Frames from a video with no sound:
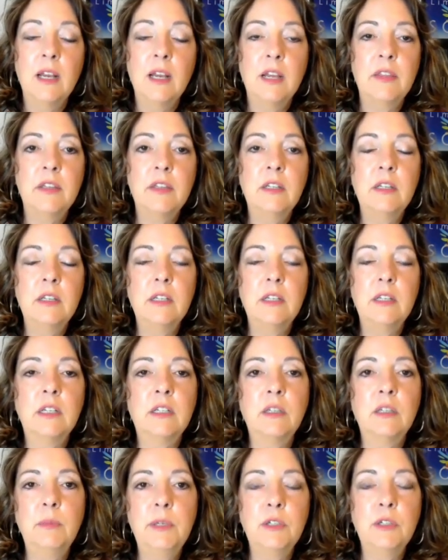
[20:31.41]
And then it
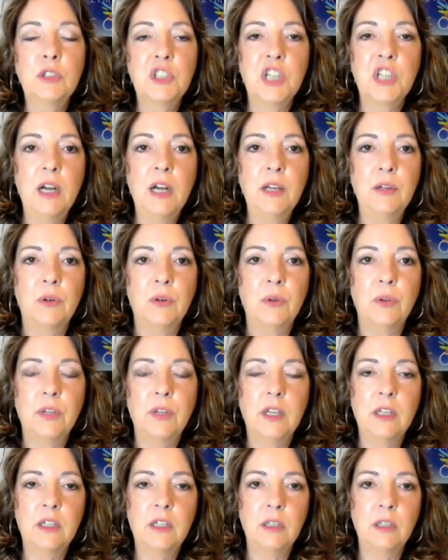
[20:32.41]
could be your
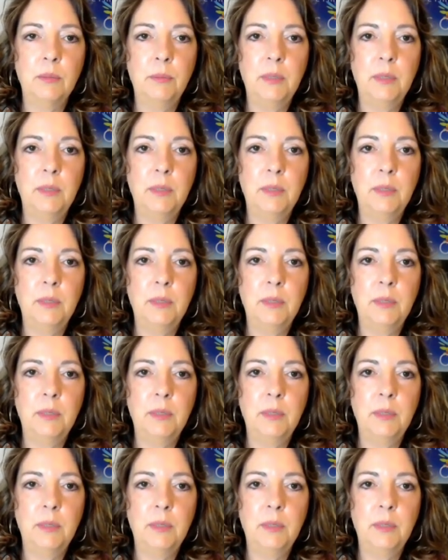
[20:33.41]
child, it could be